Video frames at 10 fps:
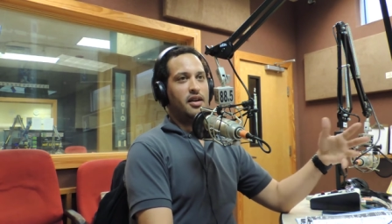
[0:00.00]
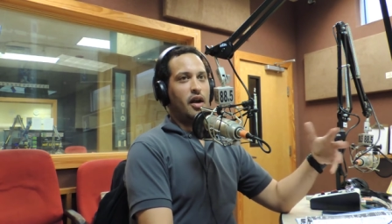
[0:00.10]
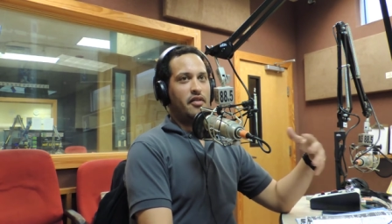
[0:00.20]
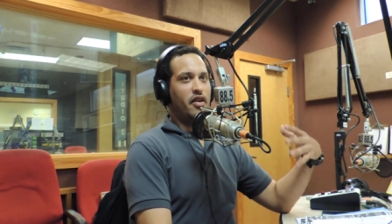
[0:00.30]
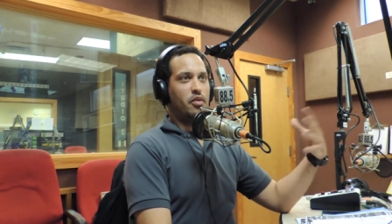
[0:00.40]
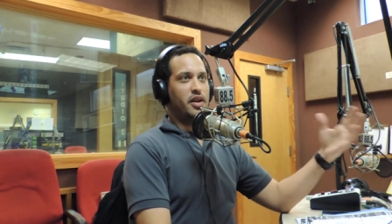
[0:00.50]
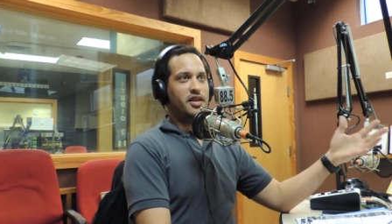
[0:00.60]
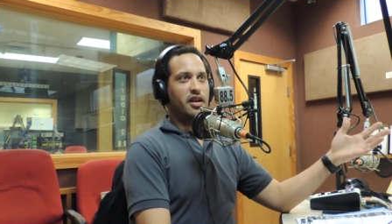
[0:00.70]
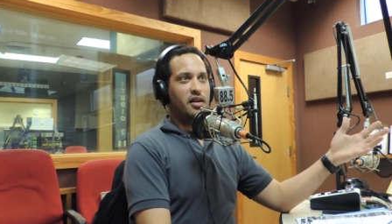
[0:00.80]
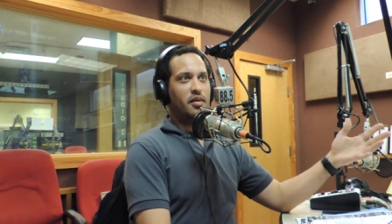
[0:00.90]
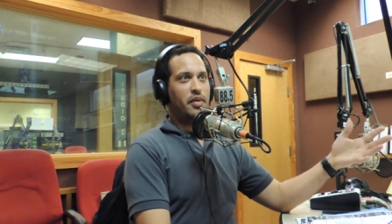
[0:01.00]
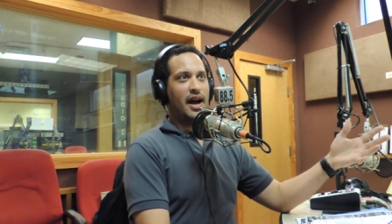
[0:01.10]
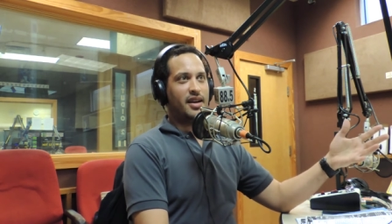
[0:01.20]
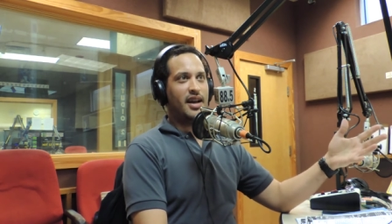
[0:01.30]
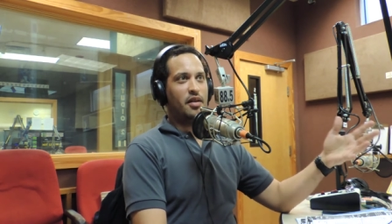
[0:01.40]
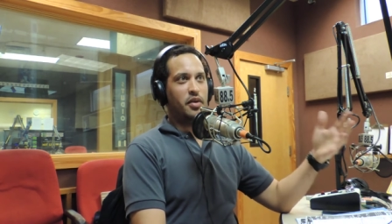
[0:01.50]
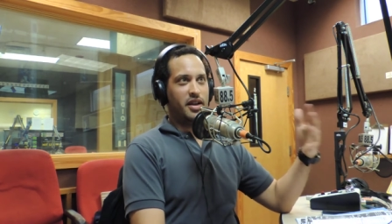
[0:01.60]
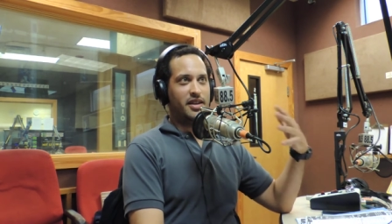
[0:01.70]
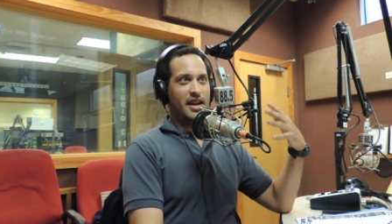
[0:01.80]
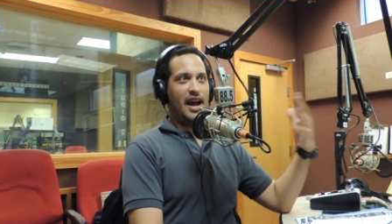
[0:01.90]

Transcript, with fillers: You know, I've never been to Baghdad, but it,